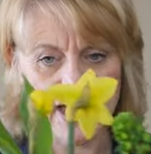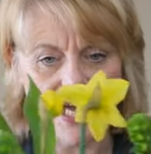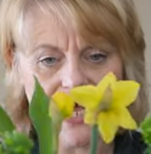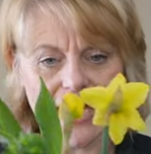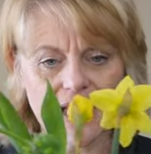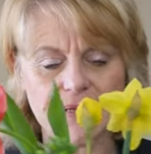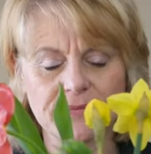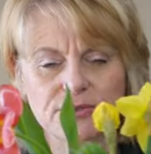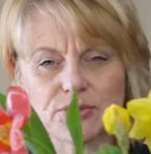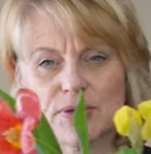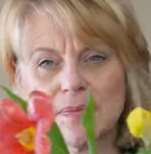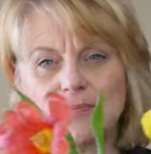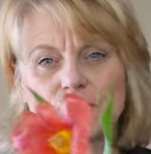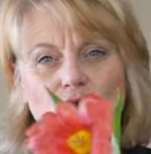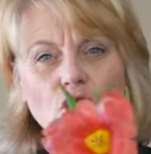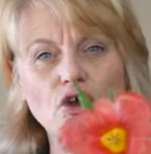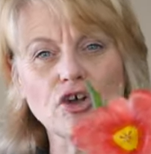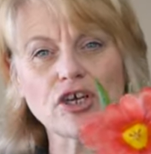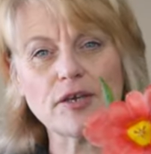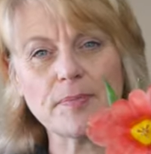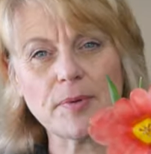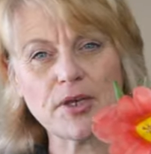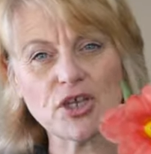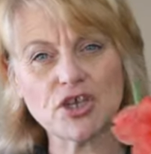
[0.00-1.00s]
Um, so I'm
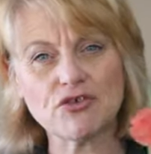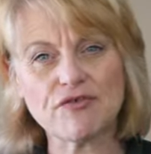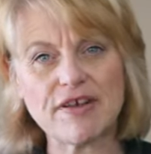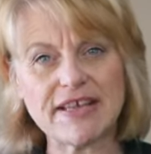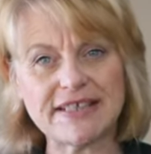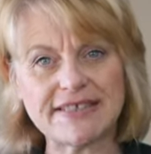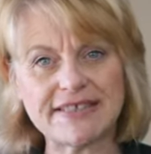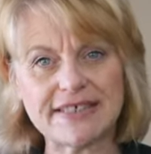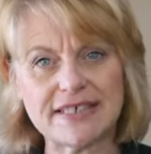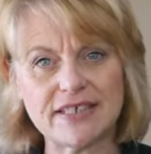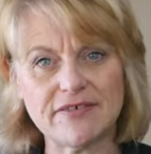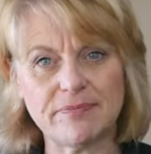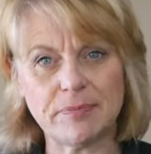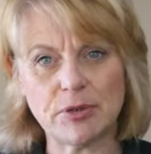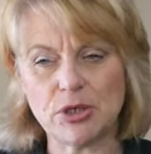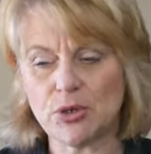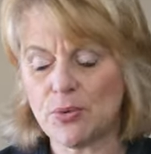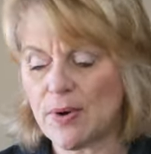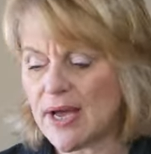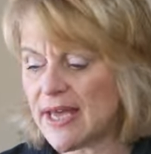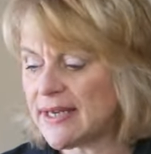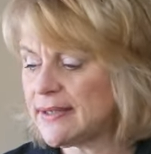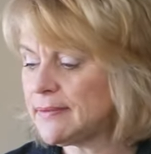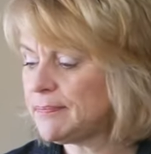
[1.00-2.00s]
not going to put a great deal of
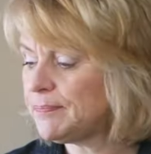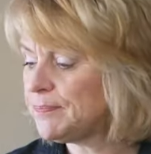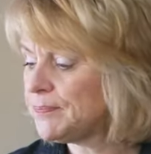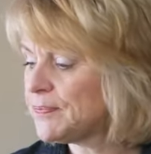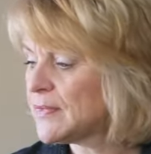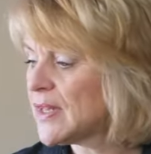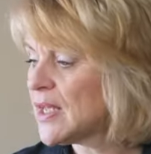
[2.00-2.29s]
blue in.